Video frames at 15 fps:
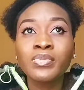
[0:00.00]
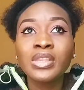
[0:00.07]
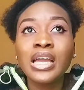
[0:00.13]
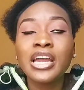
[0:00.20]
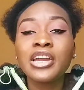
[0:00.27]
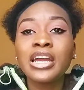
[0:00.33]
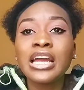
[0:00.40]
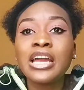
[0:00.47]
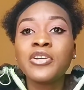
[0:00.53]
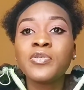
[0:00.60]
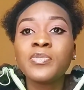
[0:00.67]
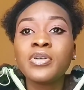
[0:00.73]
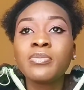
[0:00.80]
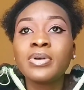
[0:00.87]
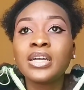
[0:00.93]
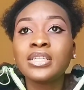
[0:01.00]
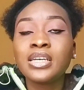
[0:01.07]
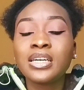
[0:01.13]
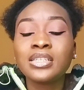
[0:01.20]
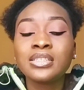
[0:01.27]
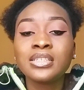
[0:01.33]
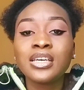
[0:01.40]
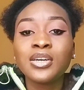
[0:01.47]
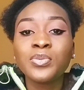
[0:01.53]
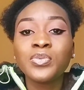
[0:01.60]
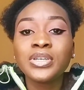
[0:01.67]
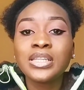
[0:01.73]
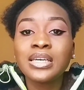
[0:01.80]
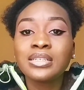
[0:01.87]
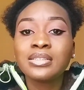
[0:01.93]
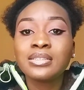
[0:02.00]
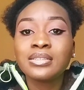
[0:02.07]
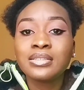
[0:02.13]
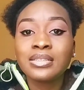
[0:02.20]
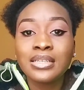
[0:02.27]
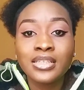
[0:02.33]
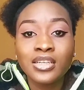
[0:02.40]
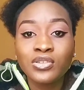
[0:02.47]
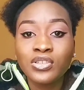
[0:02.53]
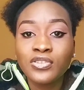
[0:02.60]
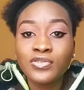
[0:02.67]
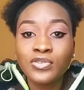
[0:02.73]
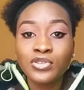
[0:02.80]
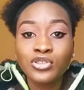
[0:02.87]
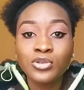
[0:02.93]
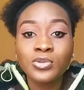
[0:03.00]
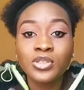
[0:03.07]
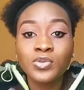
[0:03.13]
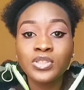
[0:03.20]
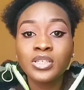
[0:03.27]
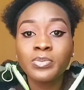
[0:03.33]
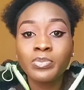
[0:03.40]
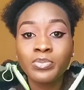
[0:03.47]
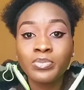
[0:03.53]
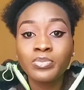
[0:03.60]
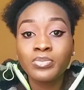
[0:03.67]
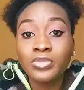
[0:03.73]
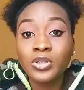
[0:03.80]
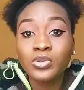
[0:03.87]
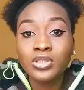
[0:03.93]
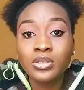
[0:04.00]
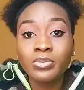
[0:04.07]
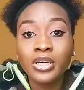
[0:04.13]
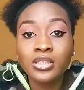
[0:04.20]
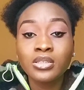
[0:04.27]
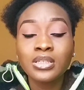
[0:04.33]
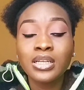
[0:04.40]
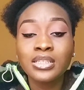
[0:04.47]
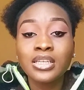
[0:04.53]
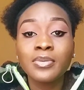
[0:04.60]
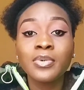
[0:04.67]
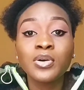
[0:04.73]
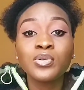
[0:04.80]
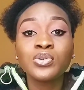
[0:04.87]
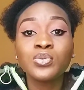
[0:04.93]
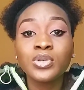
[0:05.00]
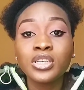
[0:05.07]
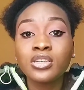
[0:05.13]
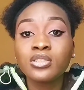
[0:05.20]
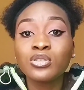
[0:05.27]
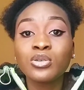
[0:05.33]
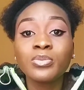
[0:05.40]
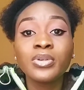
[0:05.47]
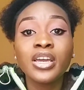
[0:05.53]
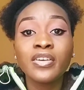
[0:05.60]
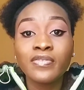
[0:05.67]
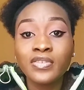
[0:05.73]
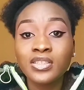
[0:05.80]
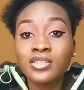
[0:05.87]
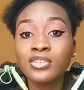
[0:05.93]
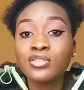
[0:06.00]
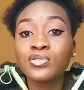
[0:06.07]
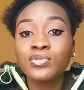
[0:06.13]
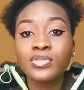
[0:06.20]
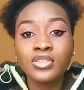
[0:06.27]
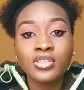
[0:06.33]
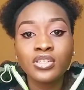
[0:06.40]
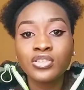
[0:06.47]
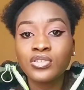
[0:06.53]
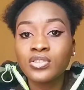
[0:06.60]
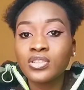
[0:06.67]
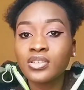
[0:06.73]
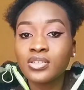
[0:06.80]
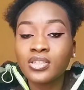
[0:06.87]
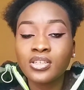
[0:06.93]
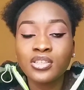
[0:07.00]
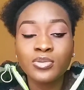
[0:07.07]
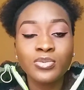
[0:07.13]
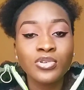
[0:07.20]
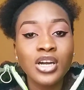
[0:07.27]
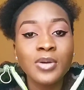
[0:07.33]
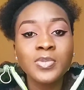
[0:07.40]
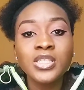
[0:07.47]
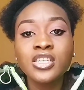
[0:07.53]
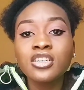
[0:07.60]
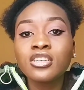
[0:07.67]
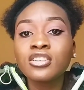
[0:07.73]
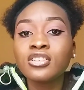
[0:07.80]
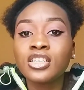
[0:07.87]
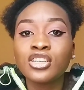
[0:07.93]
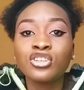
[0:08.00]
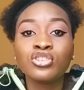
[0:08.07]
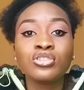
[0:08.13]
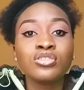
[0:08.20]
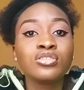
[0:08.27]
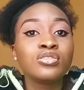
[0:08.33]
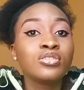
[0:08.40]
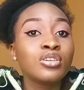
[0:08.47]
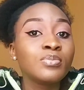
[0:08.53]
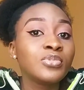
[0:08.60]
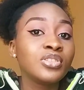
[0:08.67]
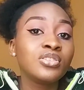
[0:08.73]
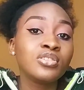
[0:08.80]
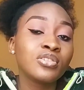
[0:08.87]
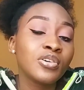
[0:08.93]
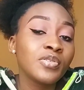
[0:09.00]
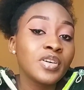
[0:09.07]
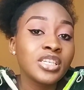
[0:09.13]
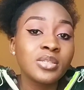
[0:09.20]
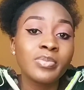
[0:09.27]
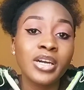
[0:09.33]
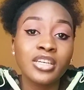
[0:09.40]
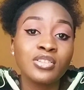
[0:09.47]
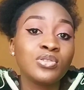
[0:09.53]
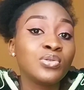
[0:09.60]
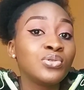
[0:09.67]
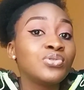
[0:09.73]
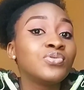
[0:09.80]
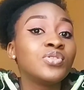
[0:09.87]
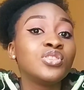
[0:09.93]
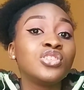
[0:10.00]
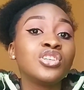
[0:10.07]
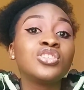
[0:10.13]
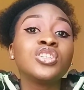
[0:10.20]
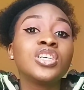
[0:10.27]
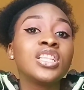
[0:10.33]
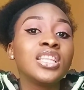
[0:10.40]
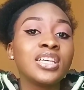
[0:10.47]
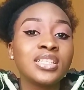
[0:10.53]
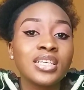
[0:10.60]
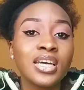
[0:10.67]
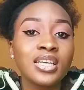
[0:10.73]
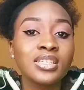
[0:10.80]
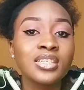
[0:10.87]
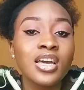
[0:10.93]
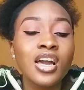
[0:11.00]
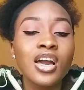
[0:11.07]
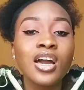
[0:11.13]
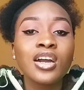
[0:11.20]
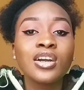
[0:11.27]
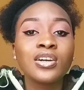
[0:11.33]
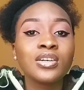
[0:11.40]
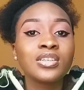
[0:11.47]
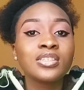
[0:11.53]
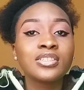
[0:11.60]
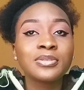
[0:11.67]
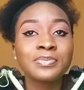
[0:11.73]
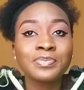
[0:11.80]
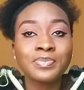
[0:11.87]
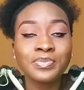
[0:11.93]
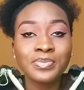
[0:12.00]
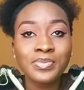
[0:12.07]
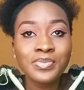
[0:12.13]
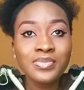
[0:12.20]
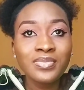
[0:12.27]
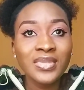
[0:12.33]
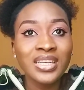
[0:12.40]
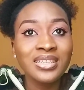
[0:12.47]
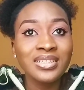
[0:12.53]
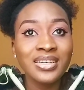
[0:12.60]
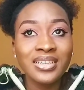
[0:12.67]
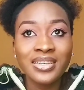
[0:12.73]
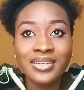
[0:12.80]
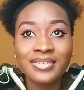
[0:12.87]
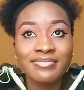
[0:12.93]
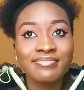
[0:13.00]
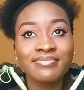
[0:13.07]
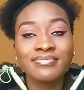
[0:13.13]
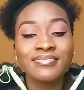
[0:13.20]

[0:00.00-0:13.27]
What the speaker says: when I started looking for jobs, there was a particular time I was waking up every day to rejection letters. But I'm saying that you should not be discouraged by those rejection letters, because you